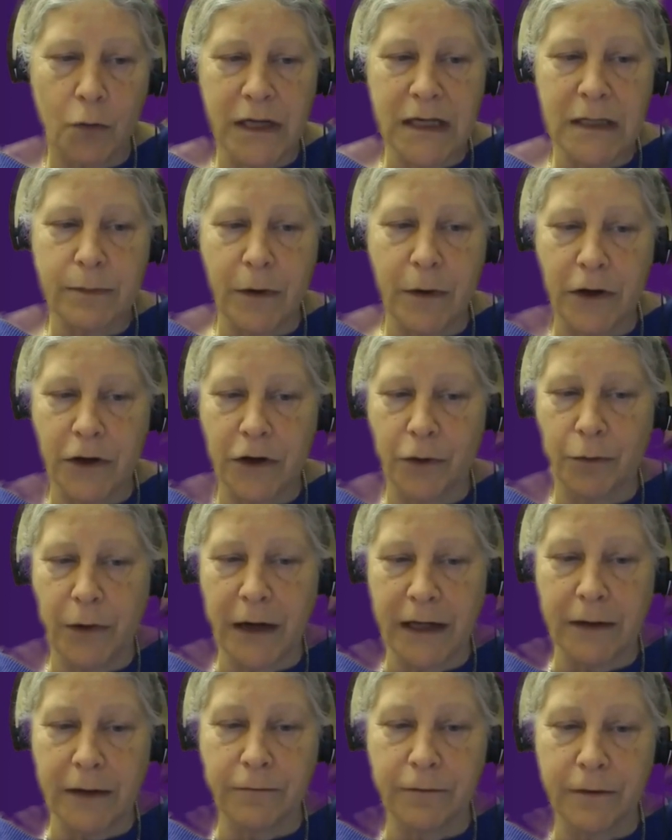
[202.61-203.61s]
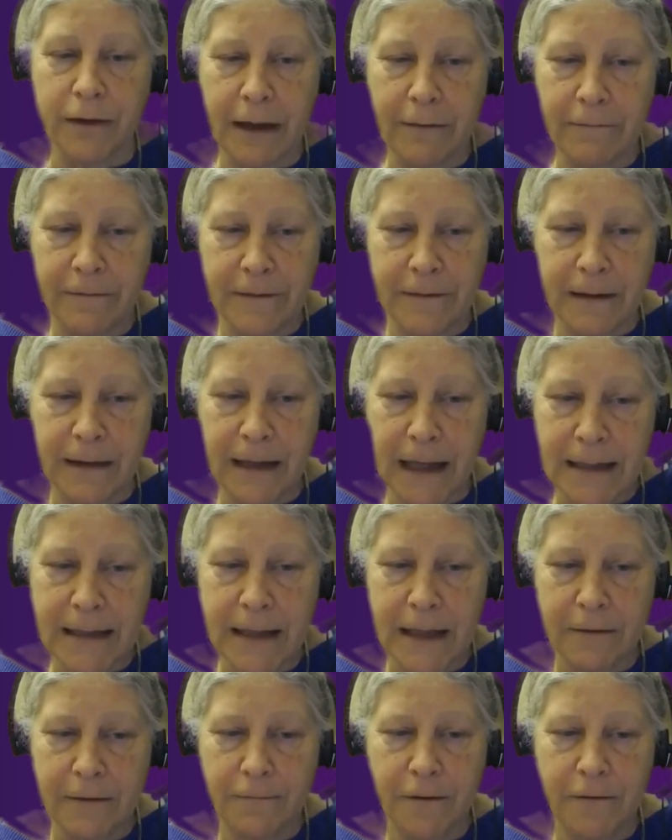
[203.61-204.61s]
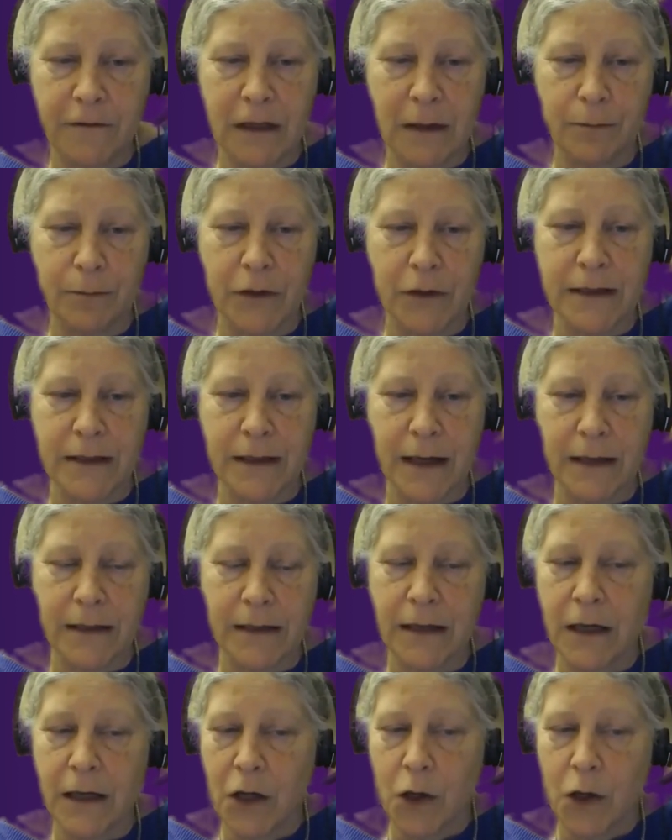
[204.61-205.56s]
responder rate of less than 50%,